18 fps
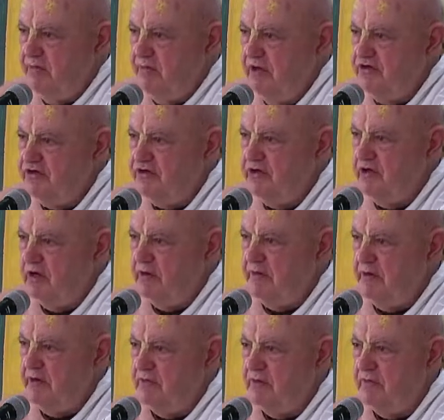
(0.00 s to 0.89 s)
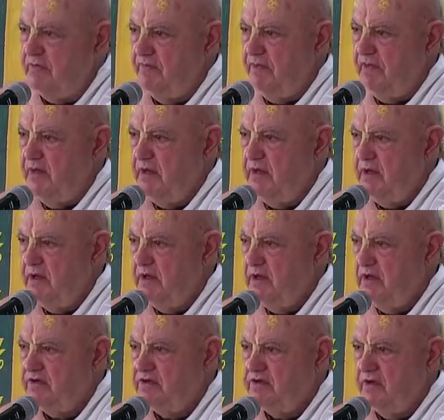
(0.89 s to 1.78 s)
had to preach to young people
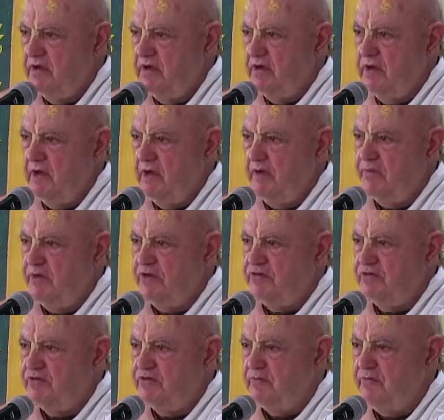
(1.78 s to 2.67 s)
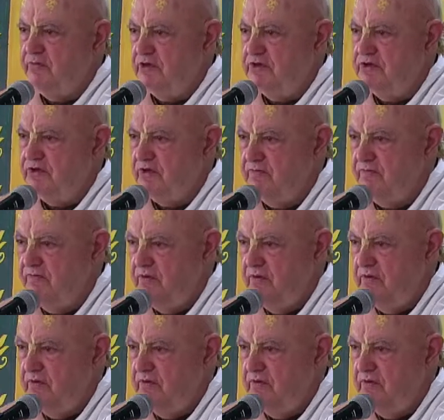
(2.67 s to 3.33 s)
because I preached to a bunch of